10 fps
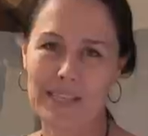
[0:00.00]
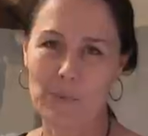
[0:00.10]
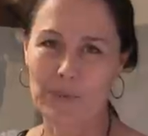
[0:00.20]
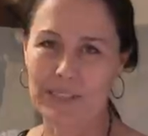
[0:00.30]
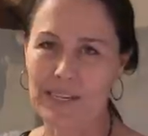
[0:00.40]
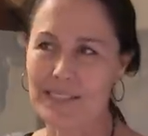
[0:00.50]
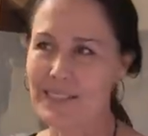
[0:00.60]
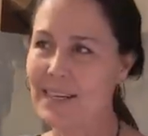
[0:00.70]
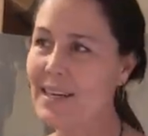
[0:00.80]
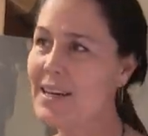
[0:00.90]
they were
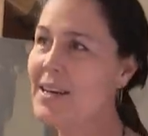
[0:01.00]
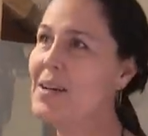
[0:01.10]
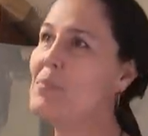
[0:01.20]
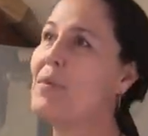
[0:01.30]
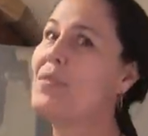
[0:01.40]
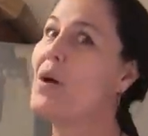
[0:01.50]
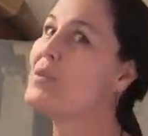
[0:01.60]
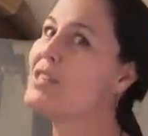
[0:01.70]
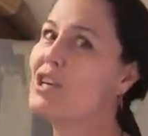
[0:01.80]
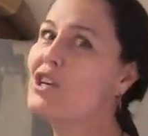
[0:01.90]
dusty, but that
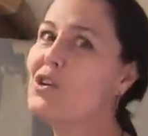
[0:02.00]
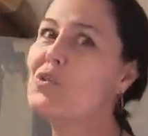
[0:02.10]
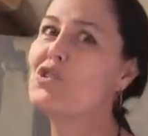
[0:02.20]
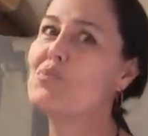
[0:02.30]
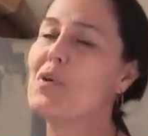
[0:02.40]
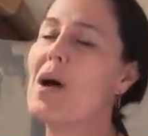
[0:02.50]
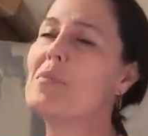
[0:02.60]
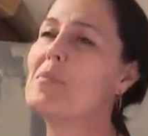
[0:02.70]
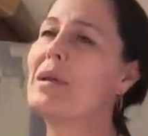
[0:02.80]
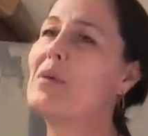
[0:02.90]
was a huge
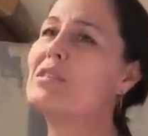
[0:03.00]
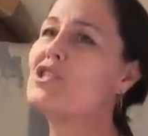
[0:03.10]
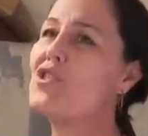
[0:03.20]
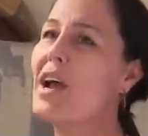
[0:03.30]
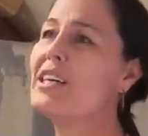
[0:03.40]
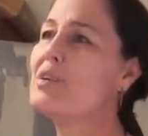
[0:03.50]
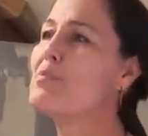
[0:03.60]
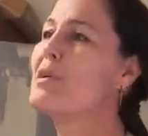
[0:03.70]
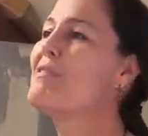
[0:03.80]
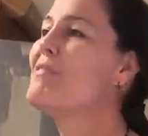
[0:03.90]
problem when I was trying to
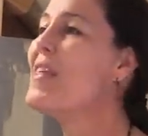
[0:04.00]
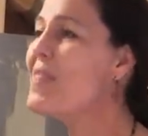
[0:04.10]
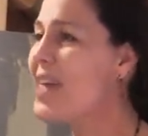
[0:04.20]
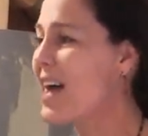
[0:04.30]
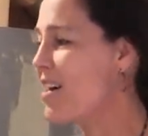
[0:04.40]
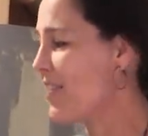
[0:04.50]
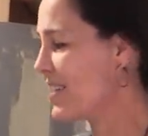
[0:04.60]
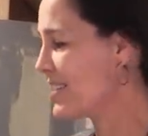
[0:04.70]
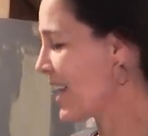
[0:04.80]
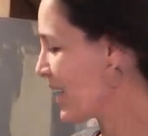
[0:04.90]
prevent that on
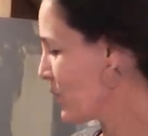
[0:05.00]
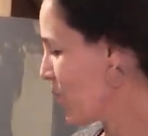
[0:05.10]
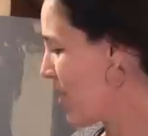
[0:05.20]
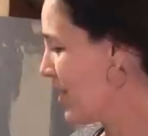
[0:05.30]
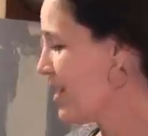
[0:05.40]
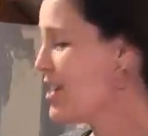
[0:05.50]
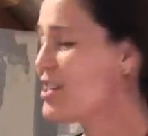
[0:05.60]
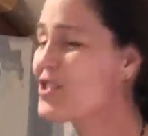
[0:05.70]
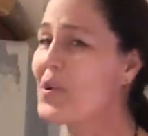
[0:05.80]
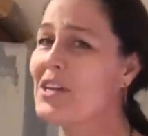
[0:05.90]
the second wall.
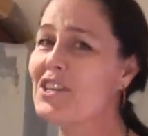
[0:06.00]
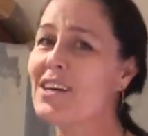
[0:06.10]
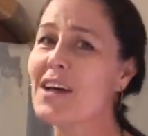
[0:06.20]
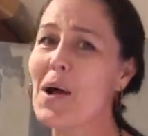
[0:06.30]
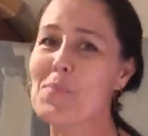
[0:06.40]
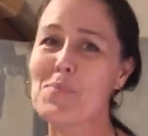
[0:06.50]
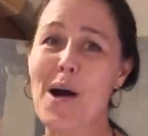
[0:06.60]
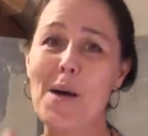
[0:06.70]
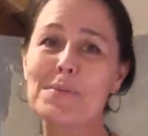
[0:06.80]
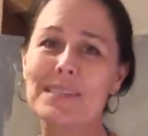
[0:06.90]
So I took a
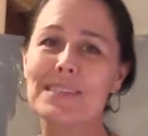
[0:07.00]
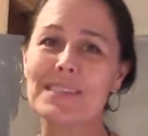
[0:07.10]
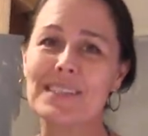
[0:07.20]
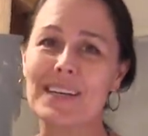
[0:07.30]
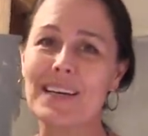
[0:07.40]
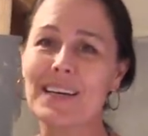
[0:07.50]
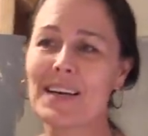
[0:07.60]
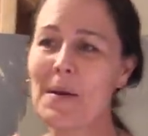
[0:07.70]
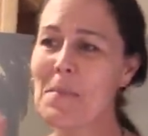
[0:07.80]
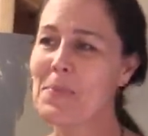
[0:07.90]
popsicle stick
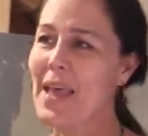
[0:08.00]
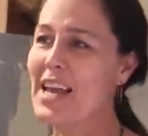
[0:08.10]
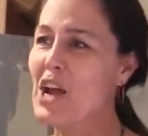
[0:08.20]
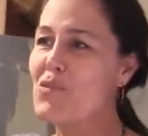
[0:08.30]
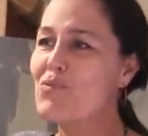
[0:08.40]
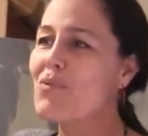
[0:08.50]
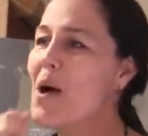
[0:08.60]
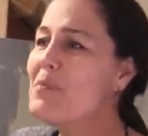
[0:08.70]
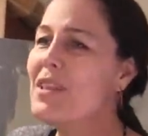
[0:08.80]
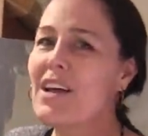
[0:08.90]
and I
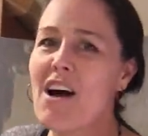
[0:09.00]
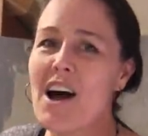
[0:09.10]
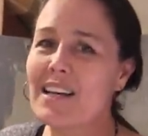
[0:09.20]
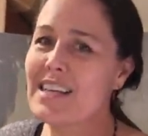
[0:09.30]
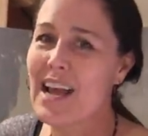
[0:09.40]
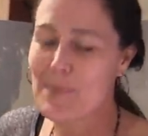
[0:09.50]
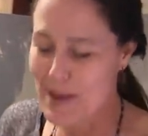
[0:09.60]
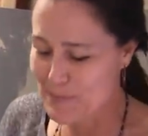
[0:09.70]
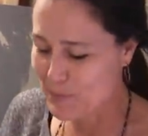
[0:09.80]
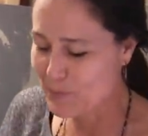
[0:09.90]
rubbed the contact
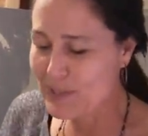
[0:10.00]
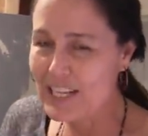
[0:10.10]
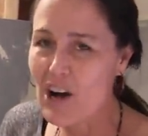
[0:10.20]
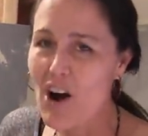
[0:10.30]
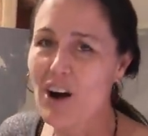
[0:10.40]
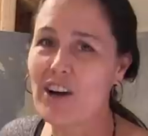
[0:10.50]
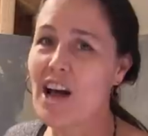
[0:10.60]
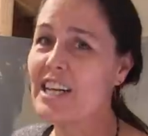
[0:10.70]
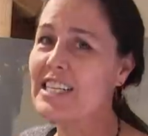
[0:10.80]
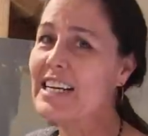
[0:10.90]
paper really hard
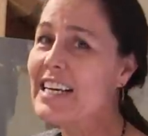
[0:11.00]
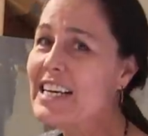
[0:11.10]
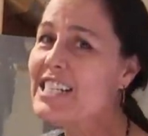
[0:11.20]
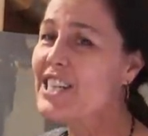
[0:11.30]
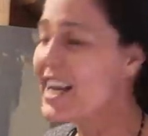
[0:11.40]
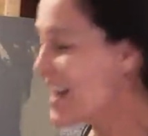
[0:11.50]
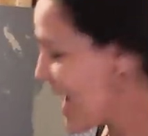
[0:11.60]
onto each and